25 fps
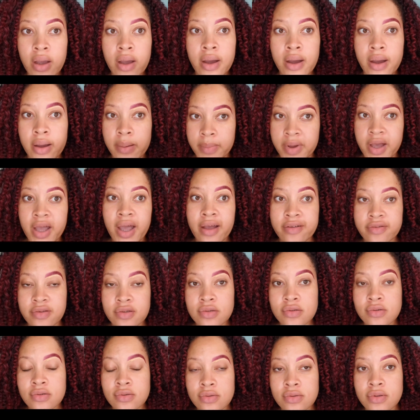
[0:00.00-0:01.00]
I might have to
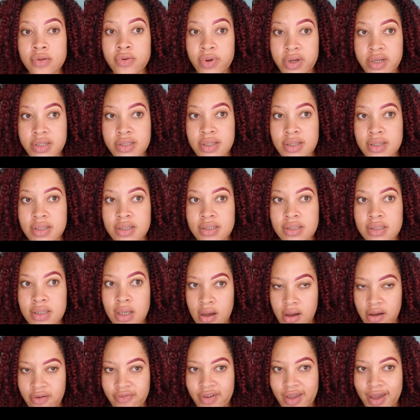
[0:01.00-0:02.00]
do the rest of this
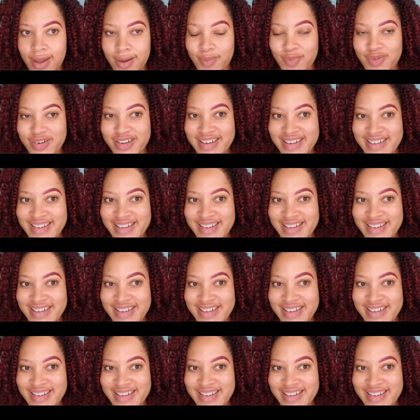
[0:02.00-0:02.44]
off camera.